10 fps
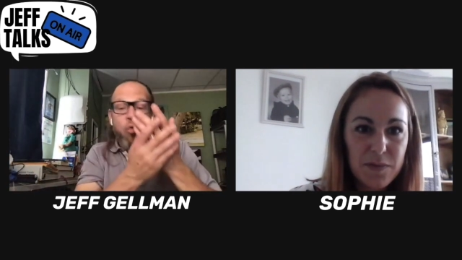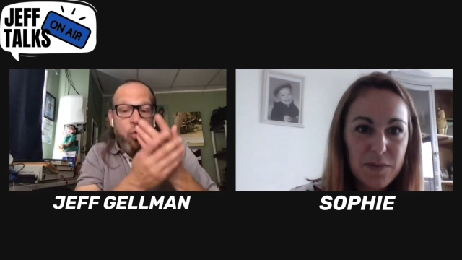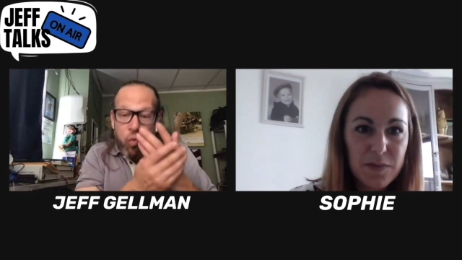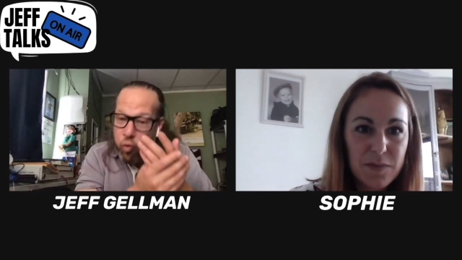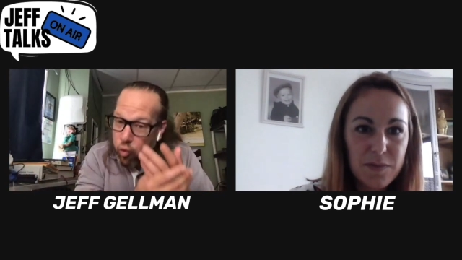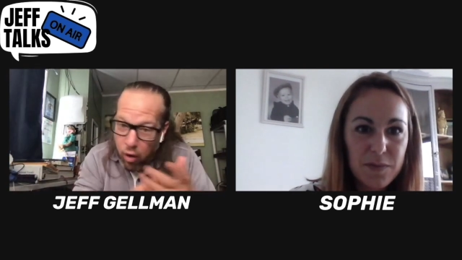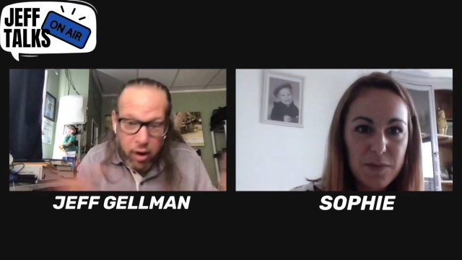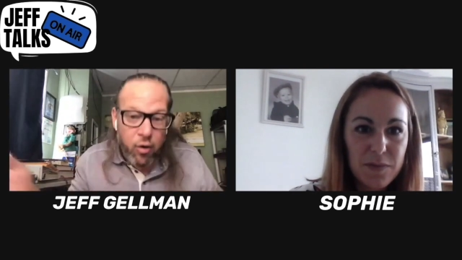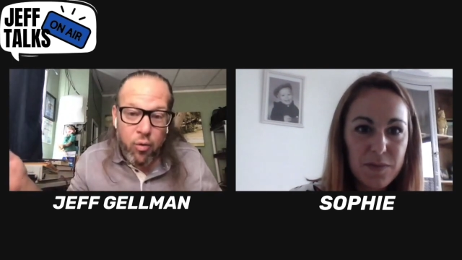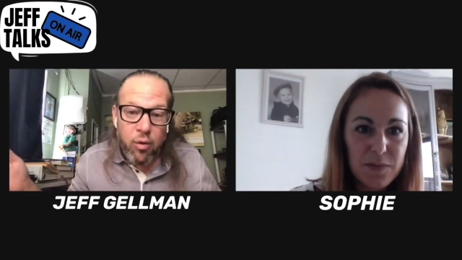
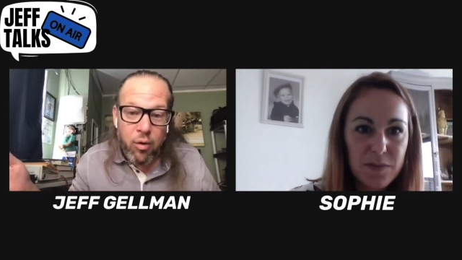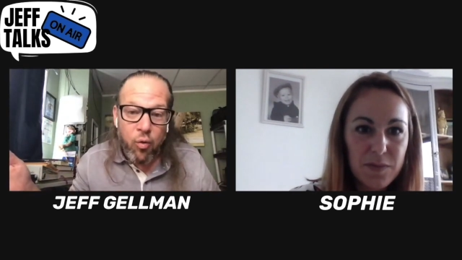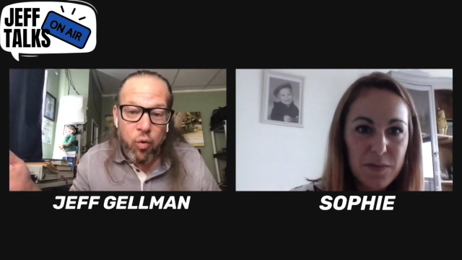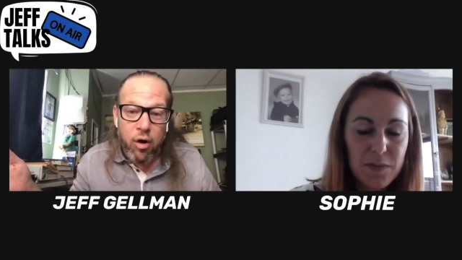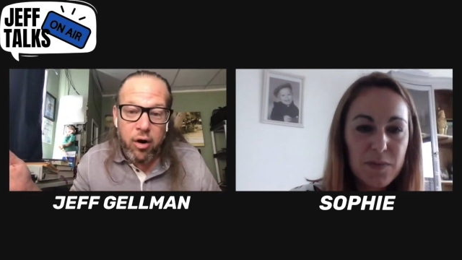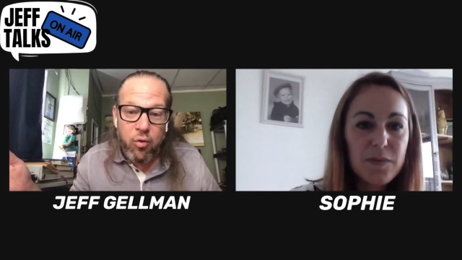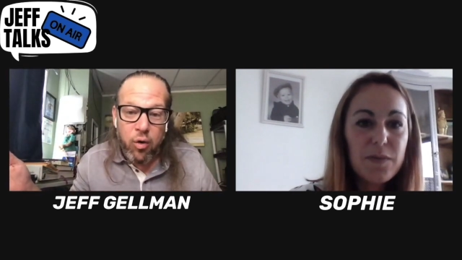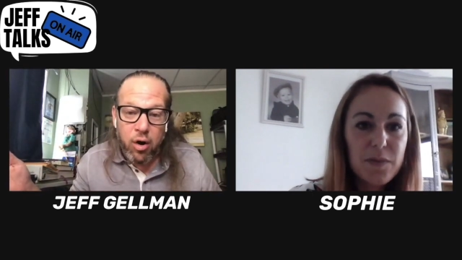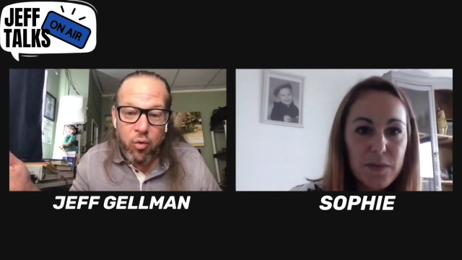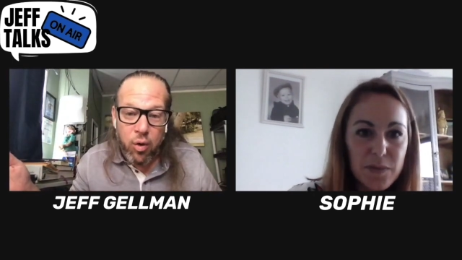Speaker 1: Work, work,
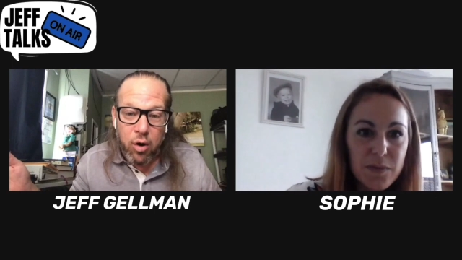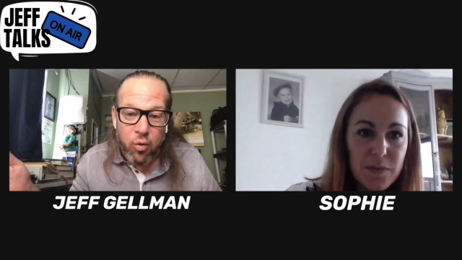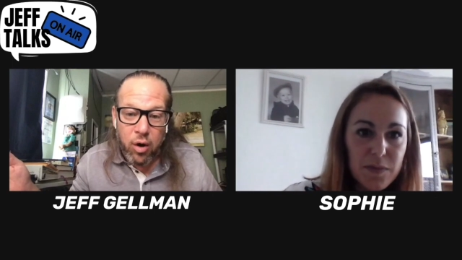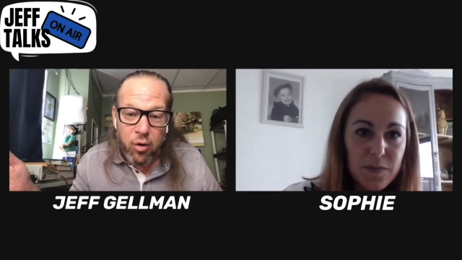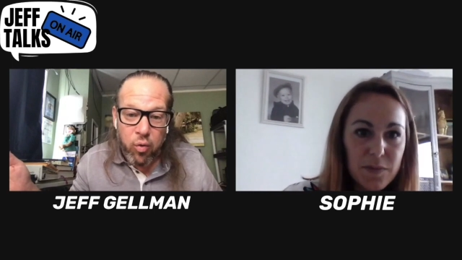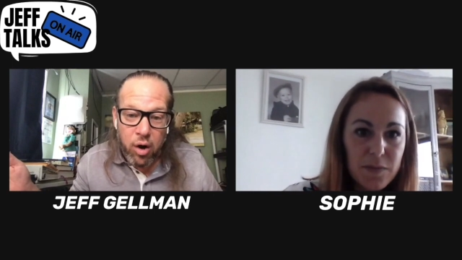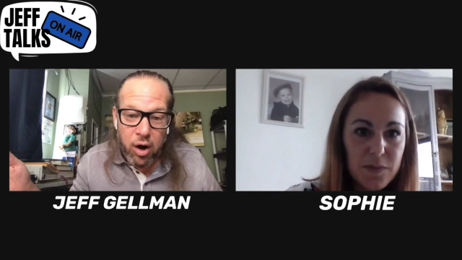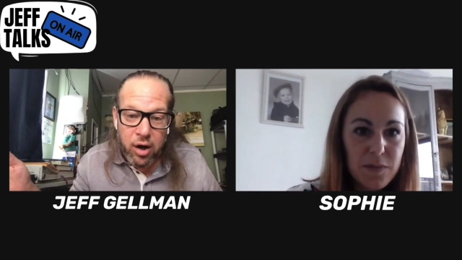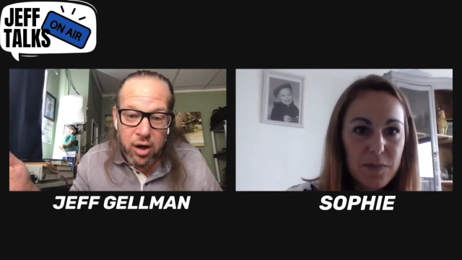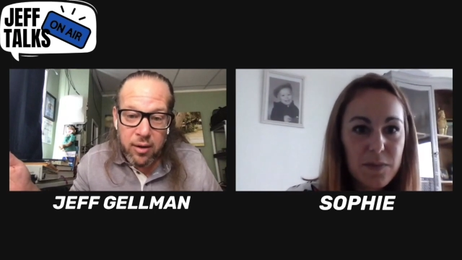work, work, work,
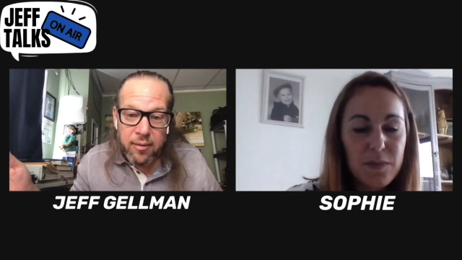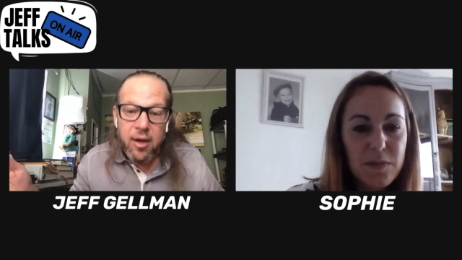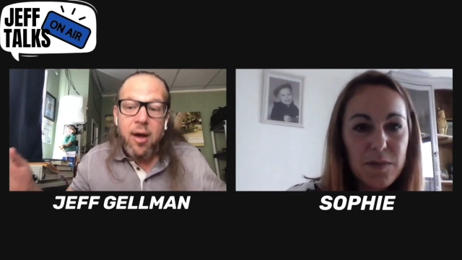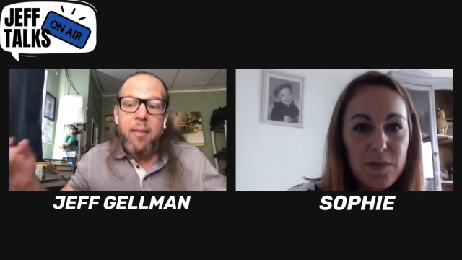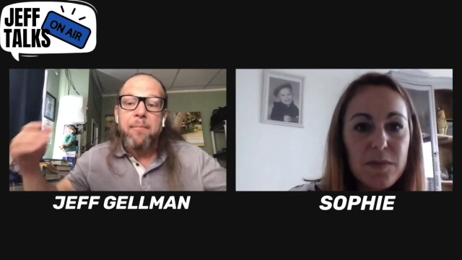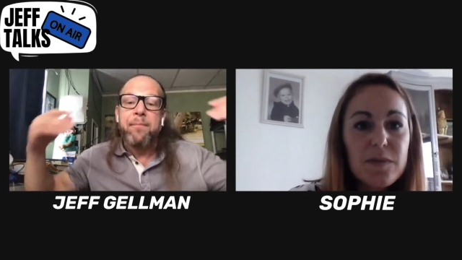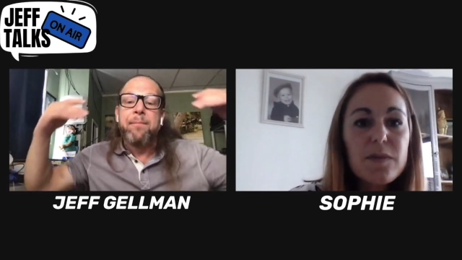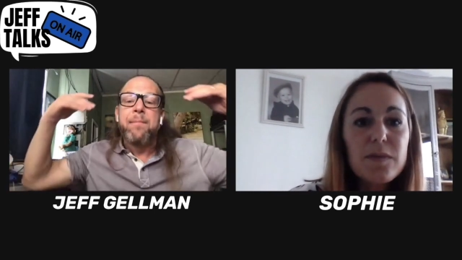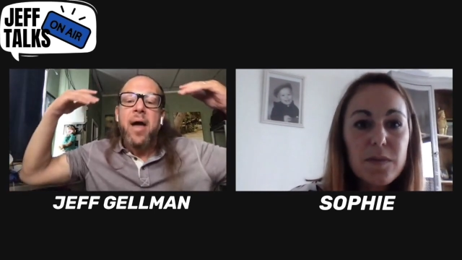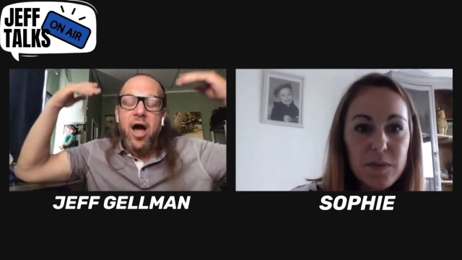work.
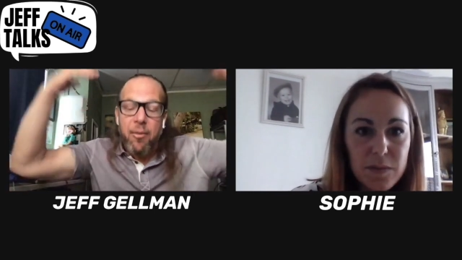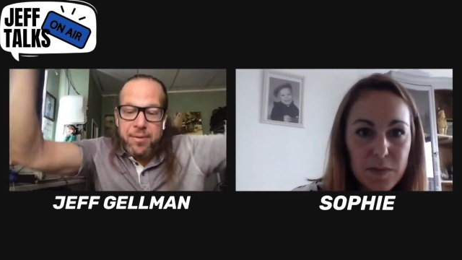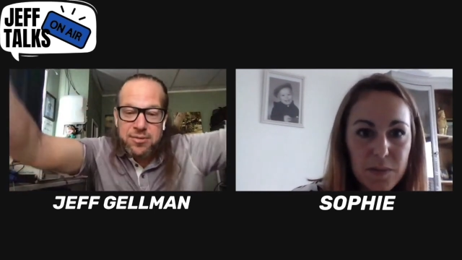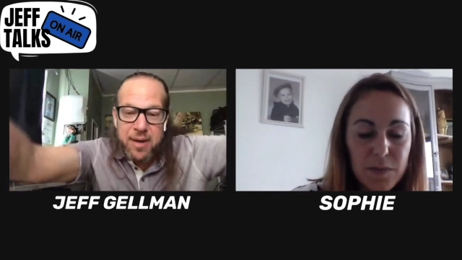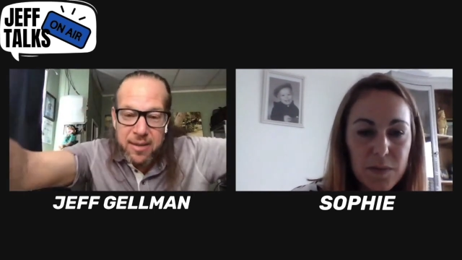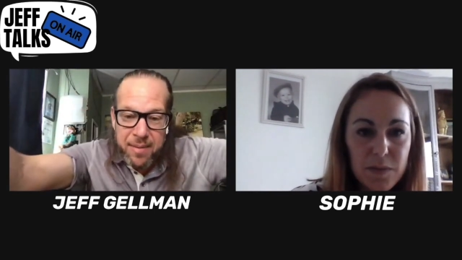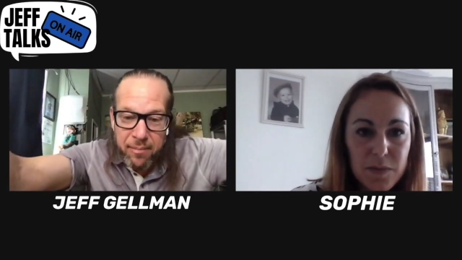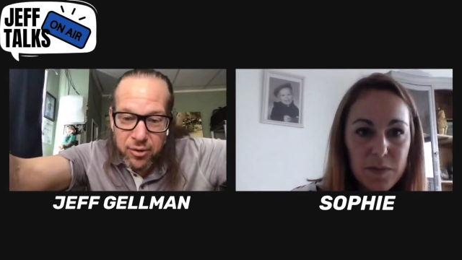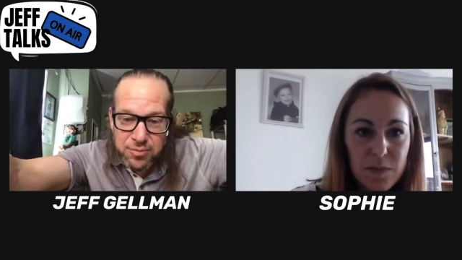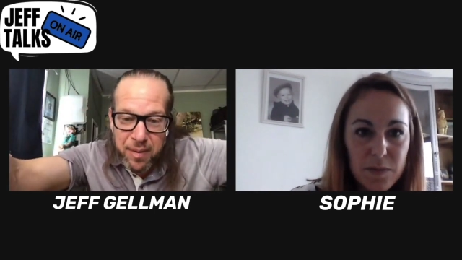Help as many
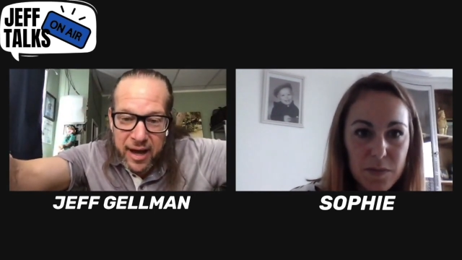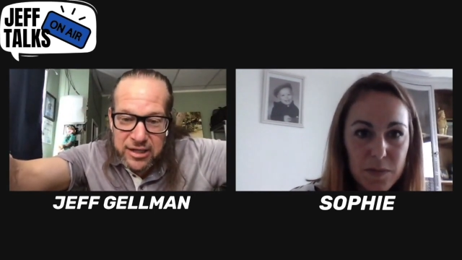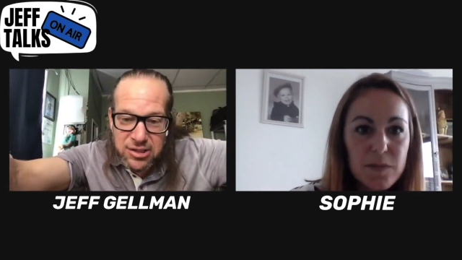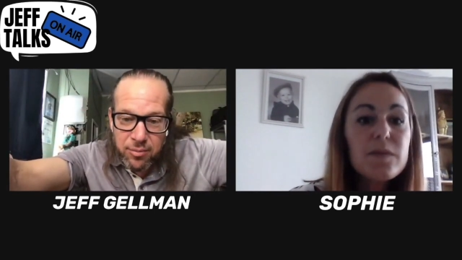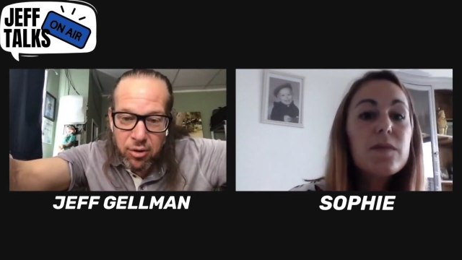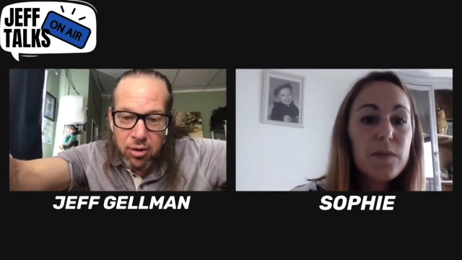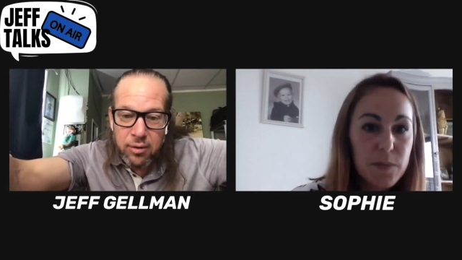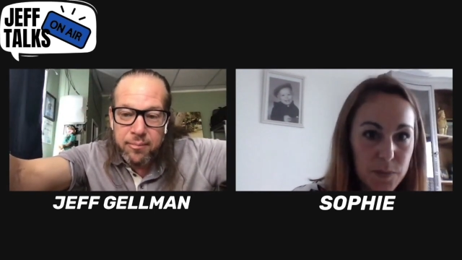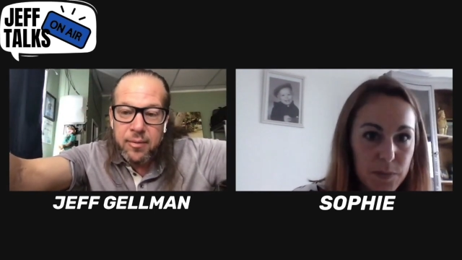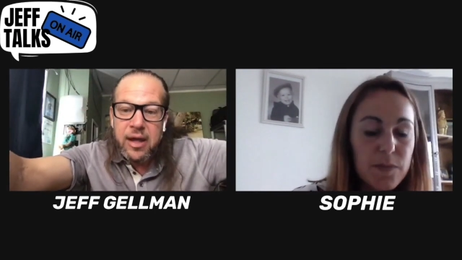people as
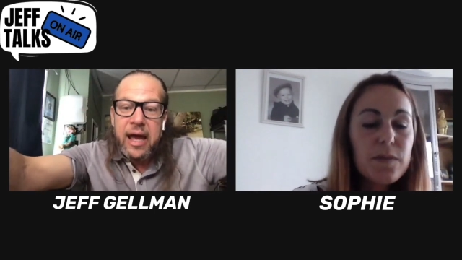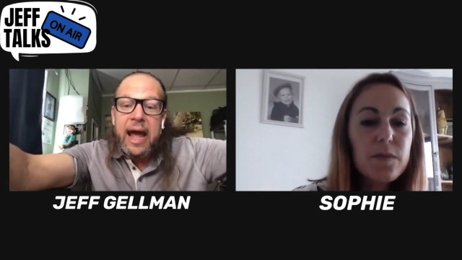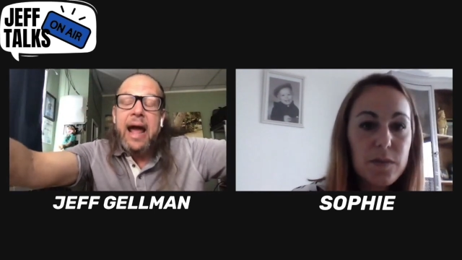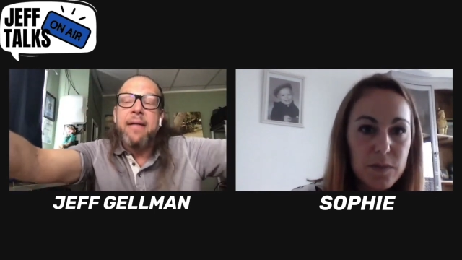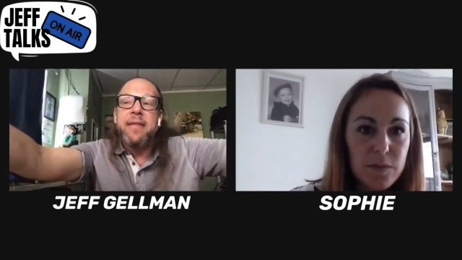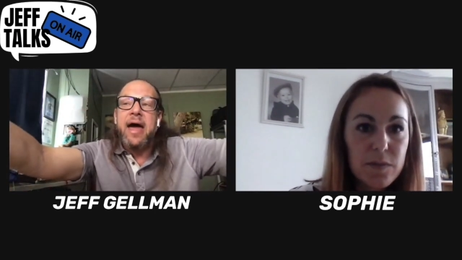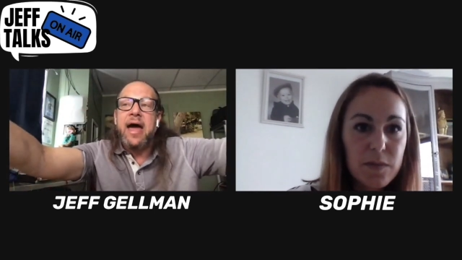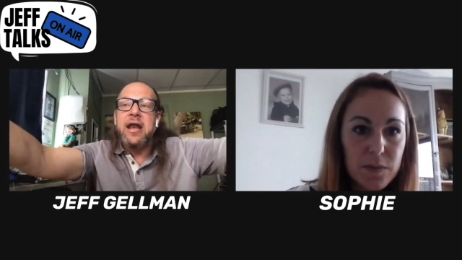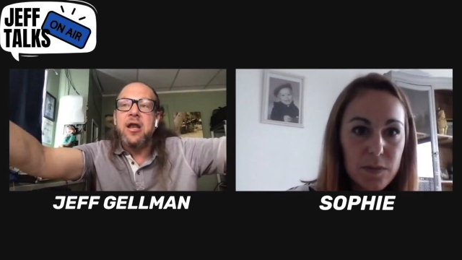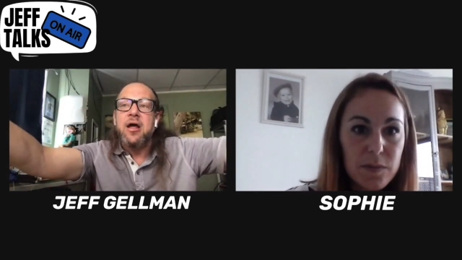possible. And
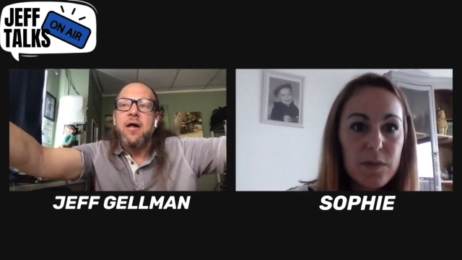then